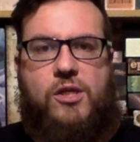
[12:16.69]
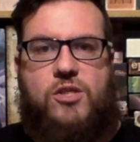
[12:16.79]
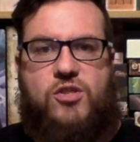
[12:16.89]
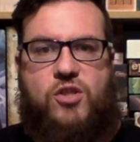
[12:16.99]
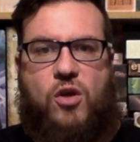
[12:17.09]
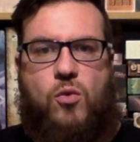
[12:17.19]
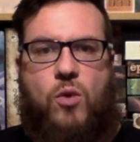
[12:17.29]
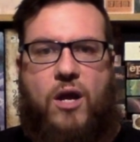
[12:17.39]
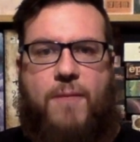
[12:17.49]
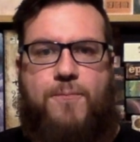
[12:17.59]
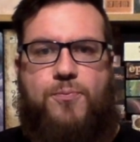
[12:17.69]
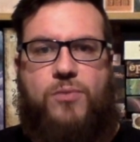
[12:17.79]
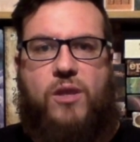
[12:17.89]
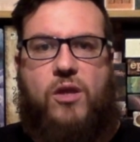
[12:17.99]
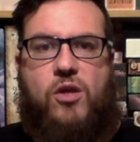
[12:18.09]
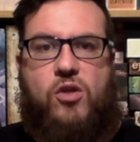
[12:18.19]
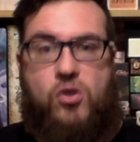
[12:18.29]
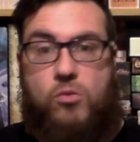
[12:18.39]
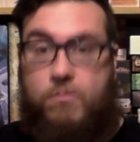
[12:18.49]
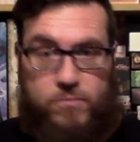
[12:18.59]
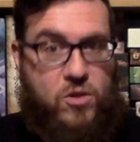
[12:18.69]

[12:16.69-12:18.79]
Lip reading: So you